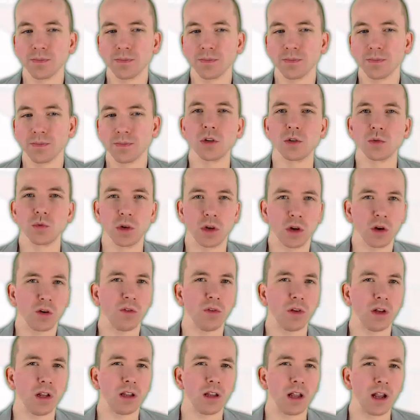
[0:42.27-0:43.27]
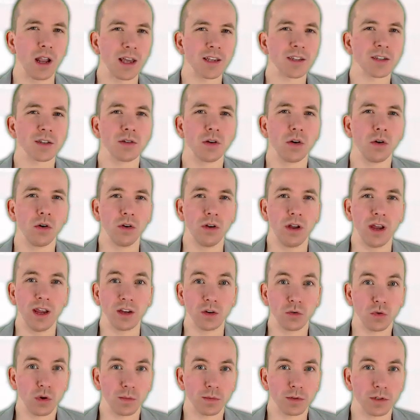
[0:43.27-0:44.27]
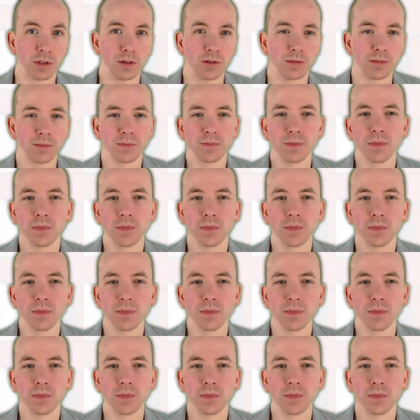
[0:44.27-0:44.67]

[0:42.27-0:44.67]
which we covered in the lesson on encryption.